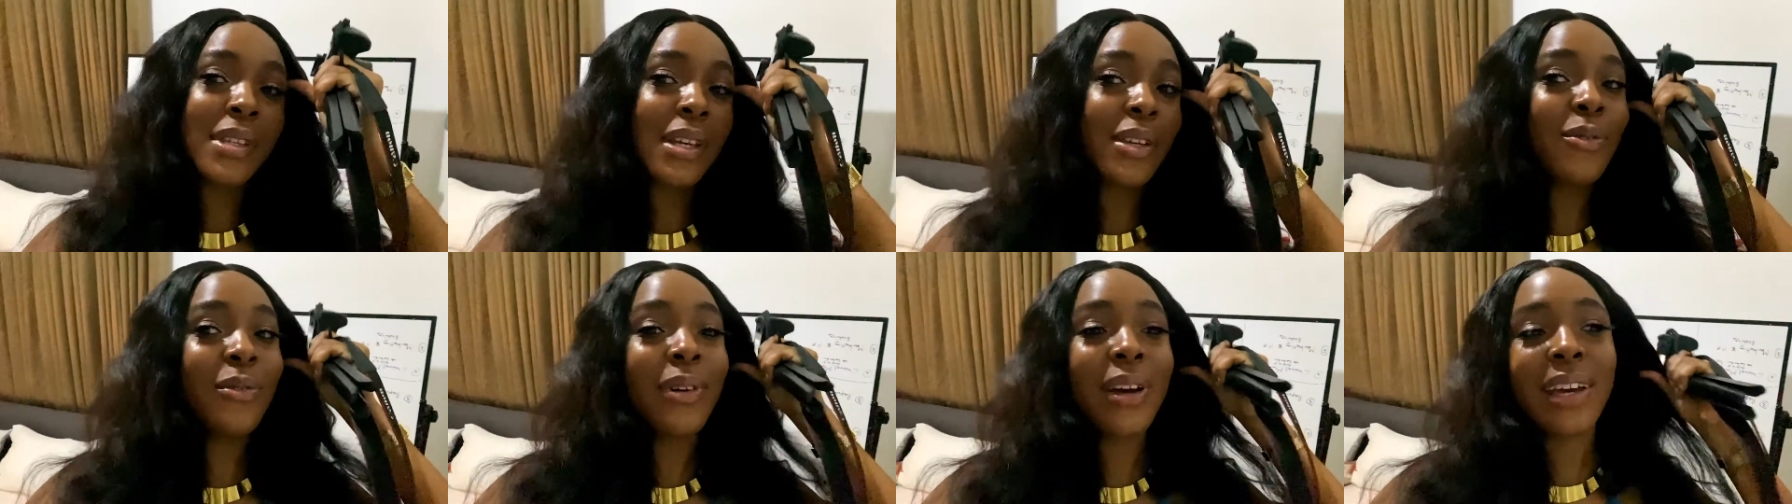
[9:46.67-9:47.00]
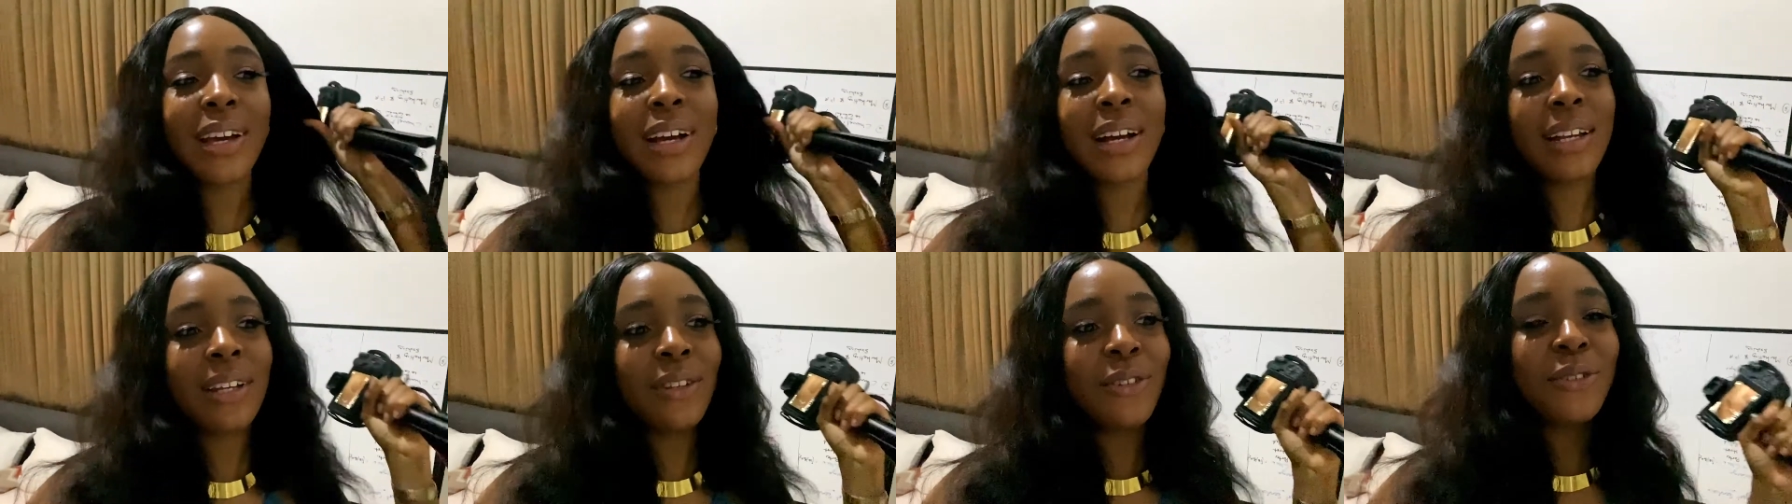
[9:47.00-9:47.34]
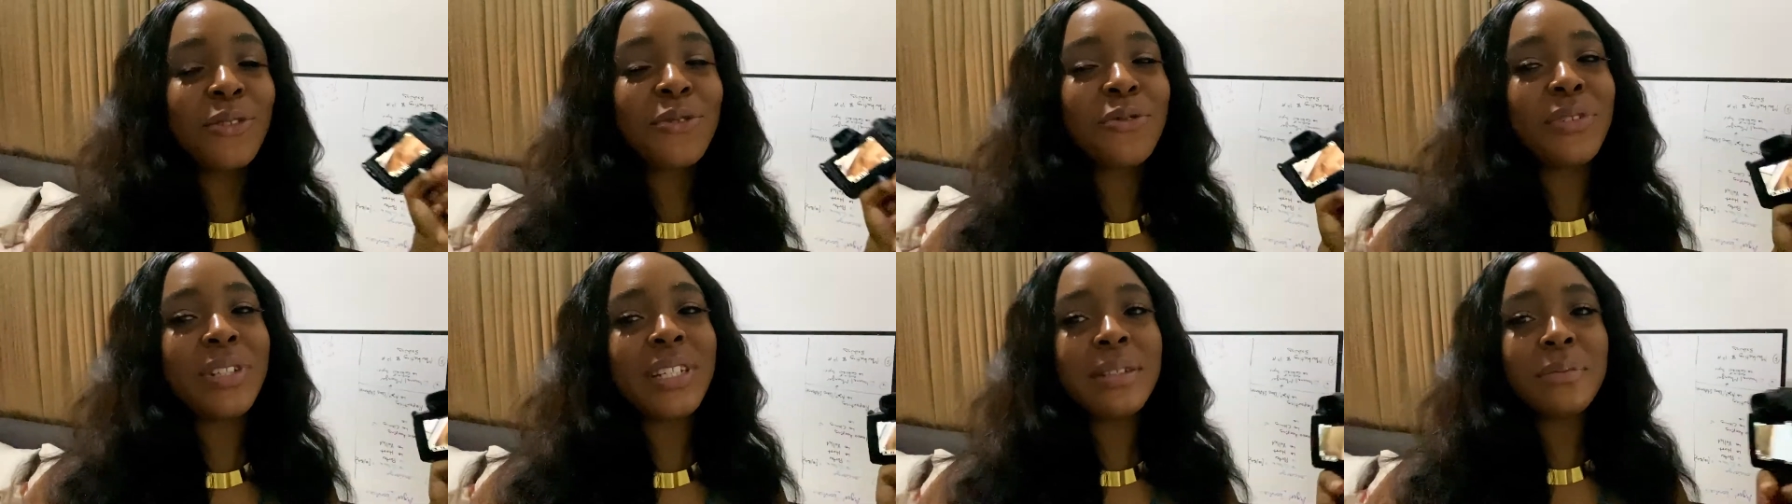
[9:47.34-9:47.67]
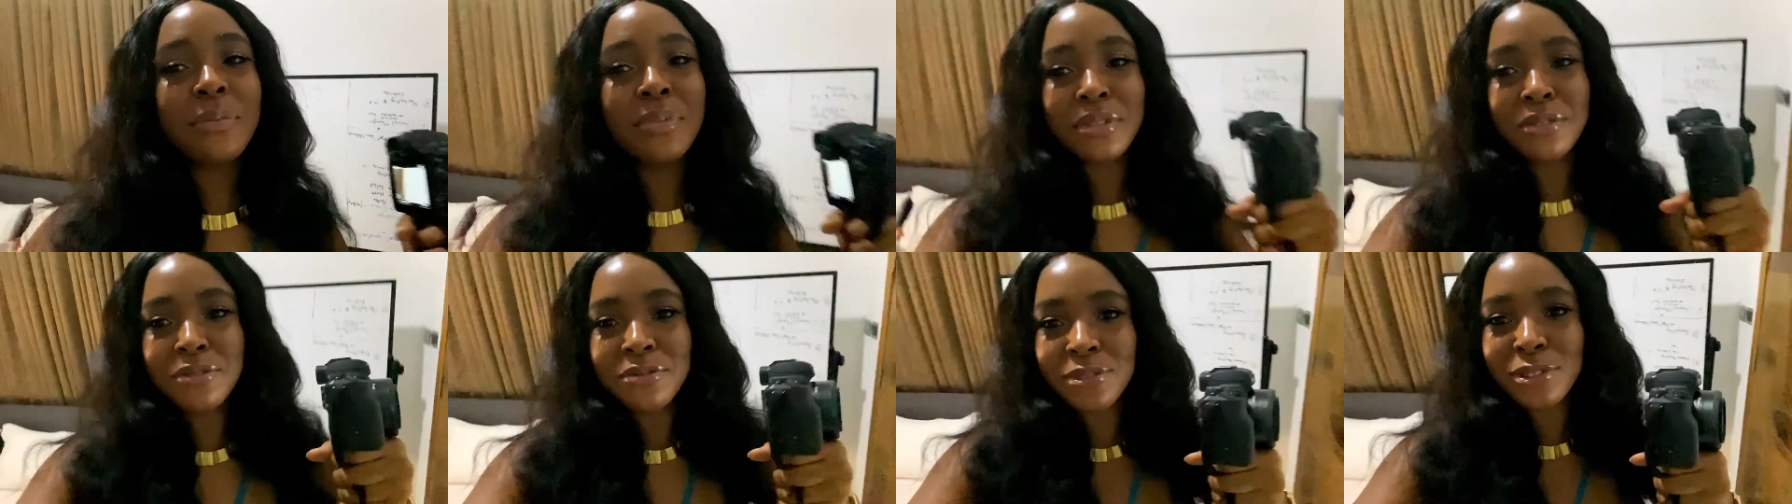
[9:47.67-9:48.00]
You know, I cannot really
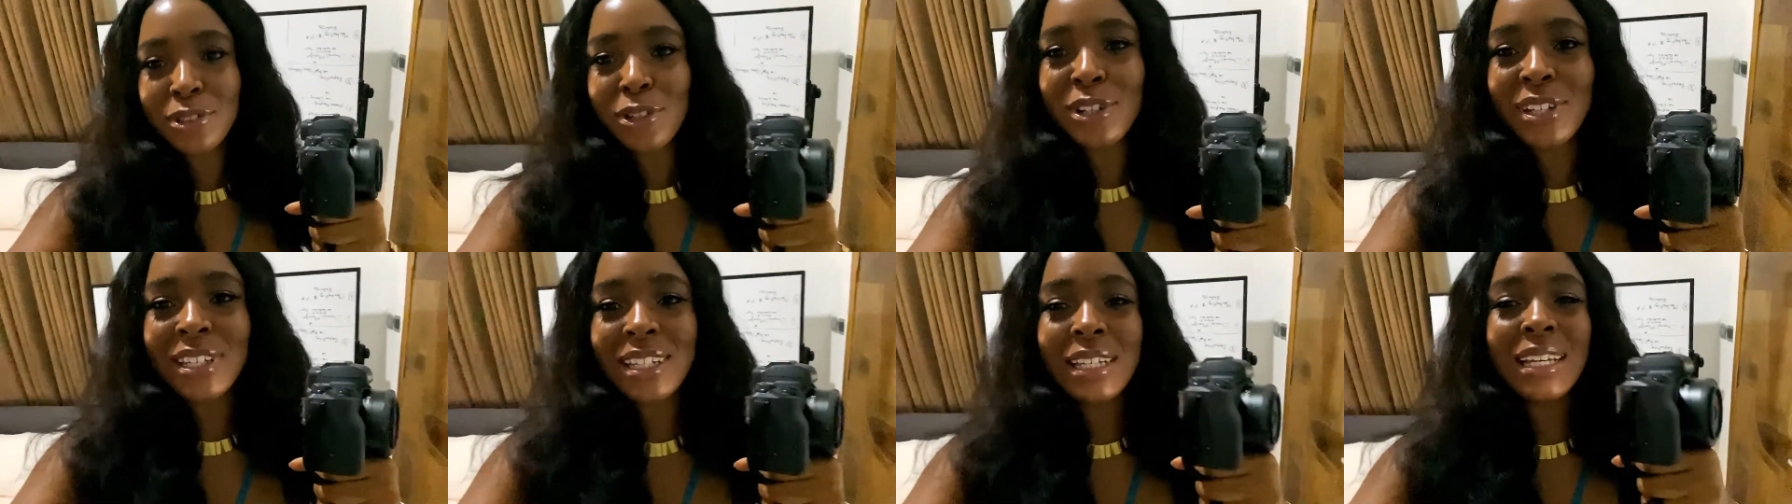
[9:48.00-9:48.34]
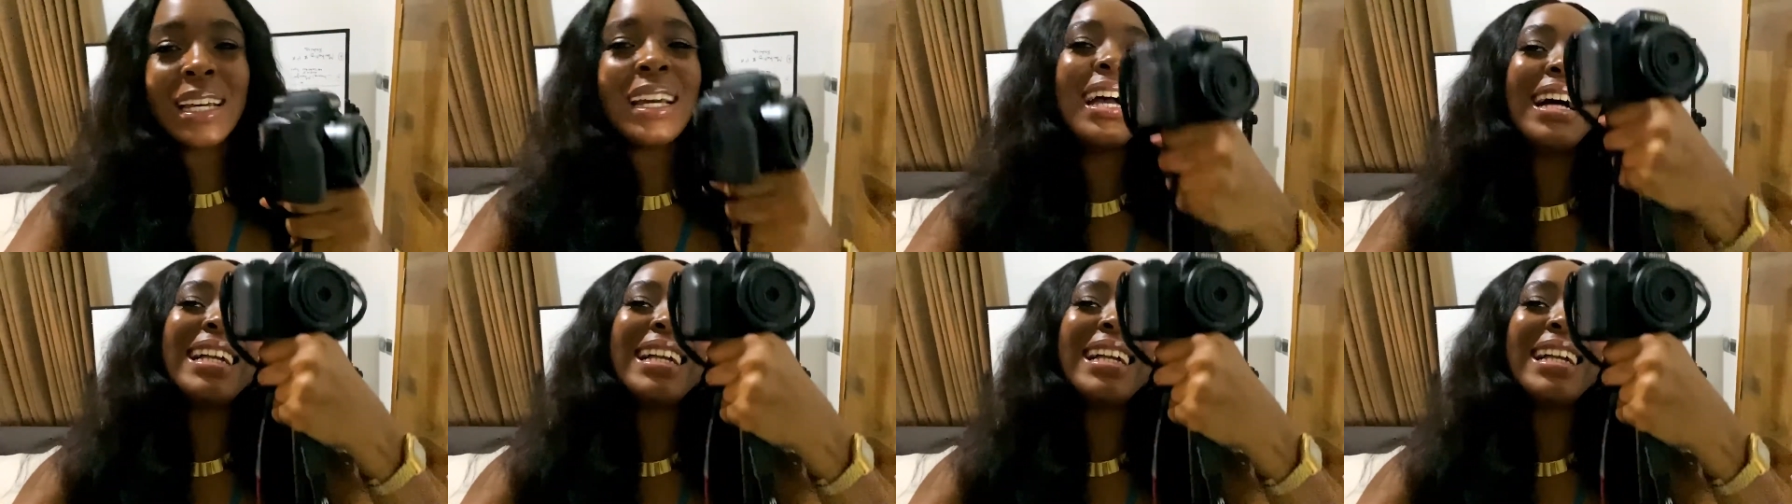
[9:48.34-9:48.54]
be vlogging